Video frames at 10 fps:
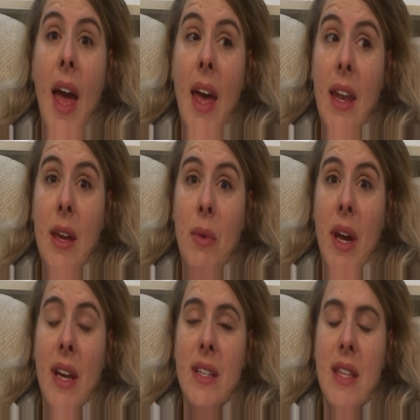
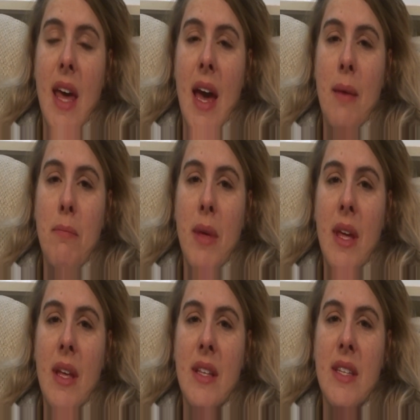Anyways, that
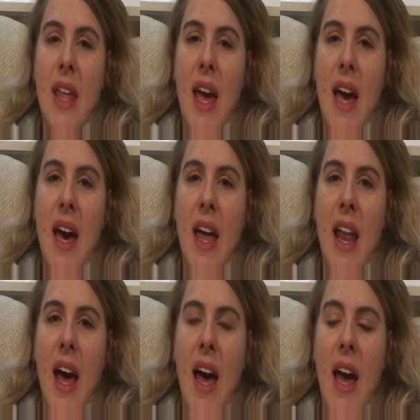means
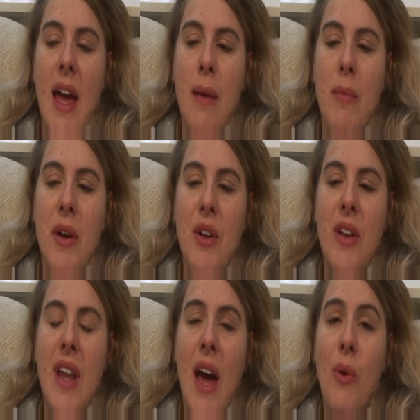that I'm
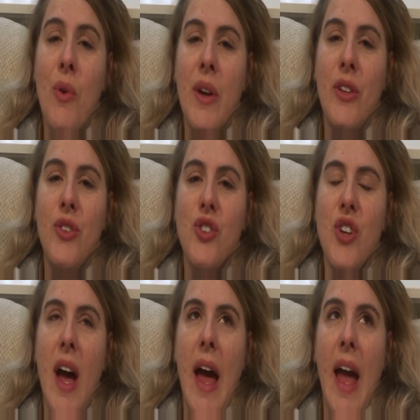now going to
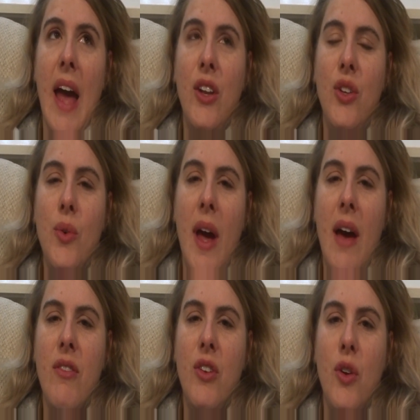try. I do
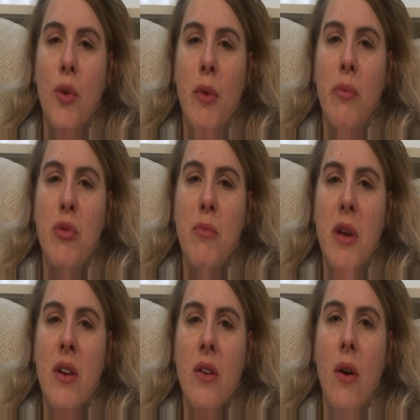have Adobe
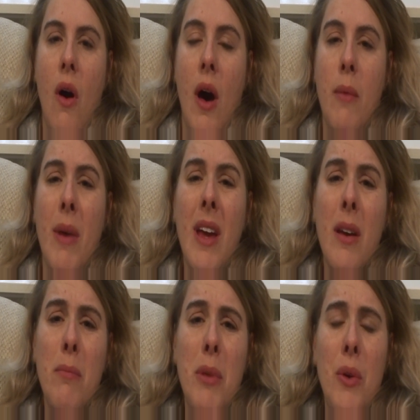Premiere on my
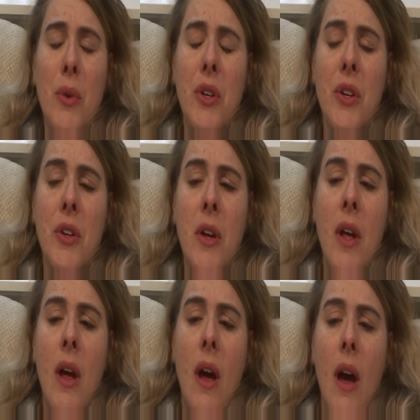computer.
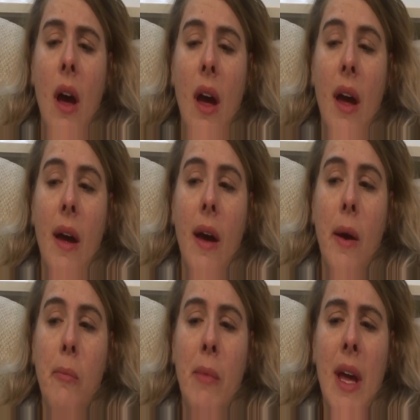
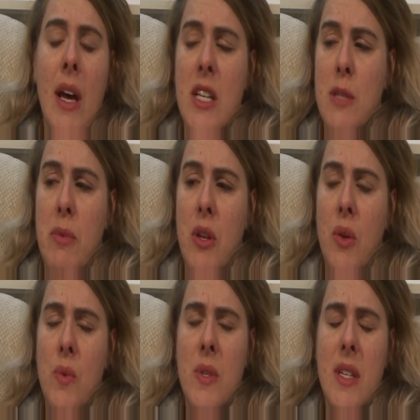My
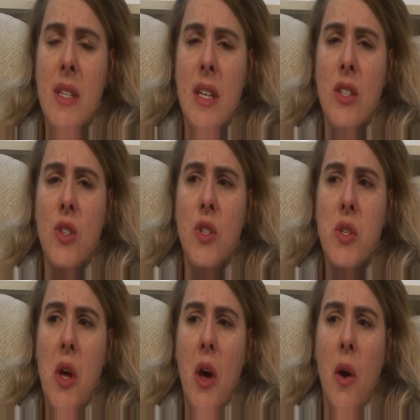husband uses it,
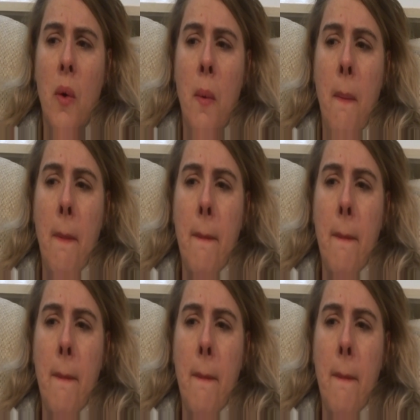so